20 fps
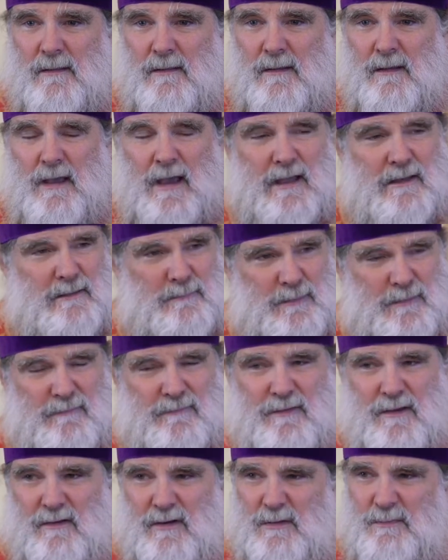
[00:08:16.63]
He had to be
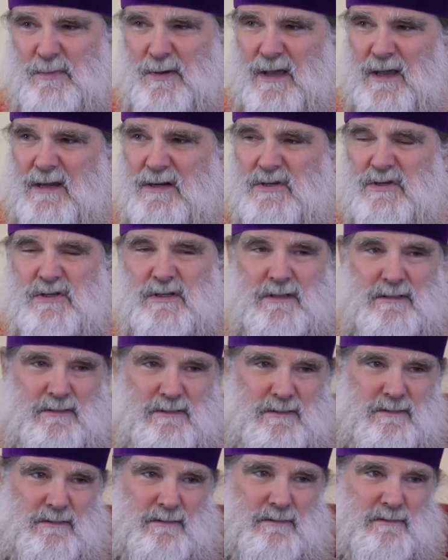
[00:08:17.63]
very
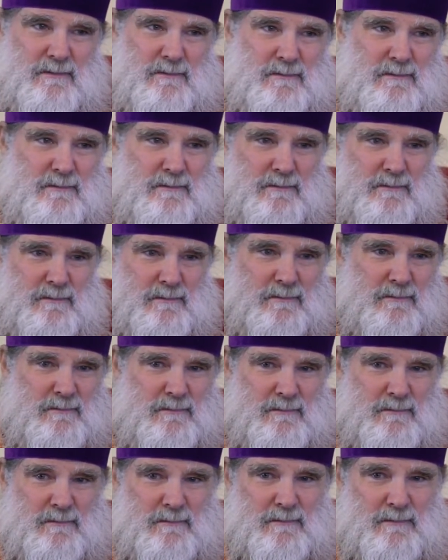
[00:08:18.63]
patient.
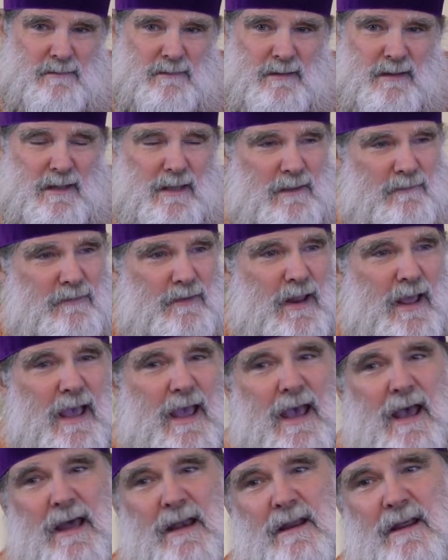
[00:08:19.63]
He even
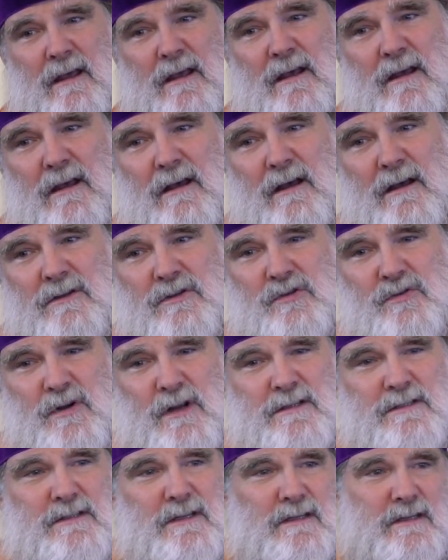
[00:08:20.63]
had a
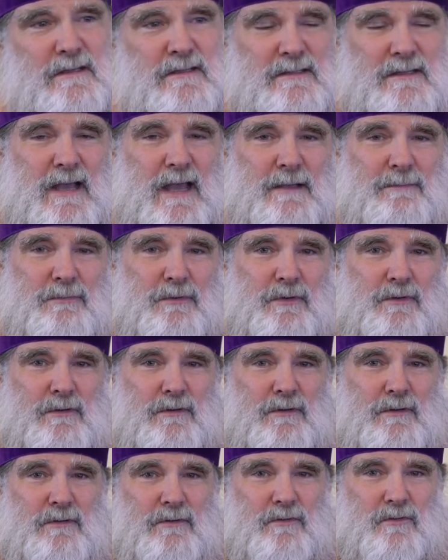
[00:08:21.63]
trusted
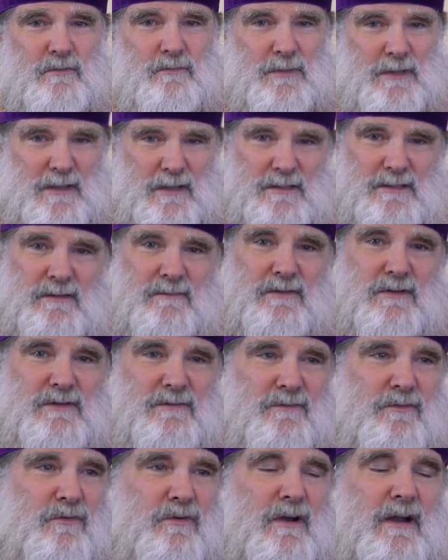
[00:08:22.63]
disciple, whom, because of his
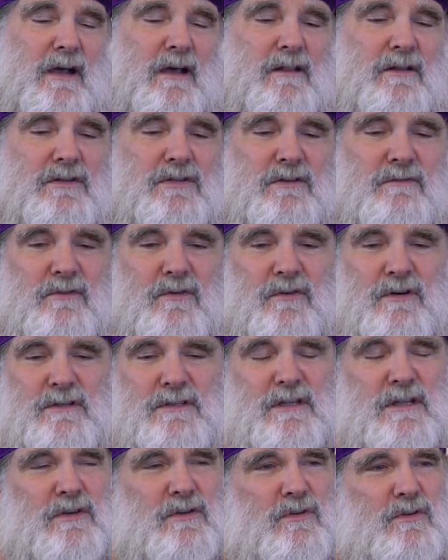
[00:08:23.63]
foreknowledge, of
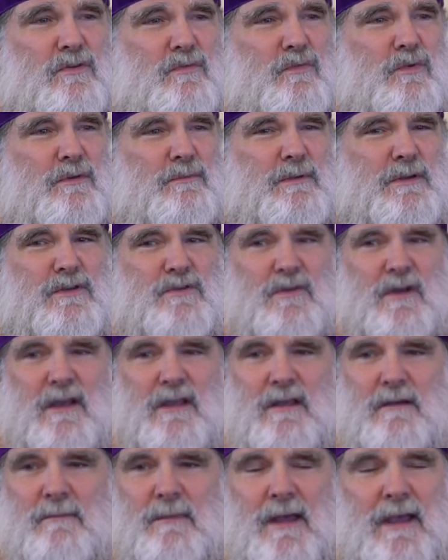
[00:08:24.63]
course, he knew would
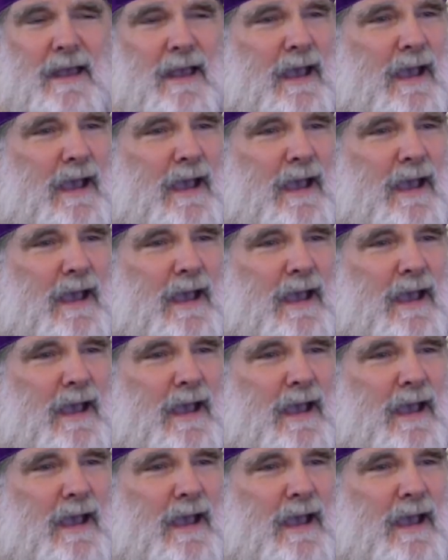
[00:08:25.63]
betray him.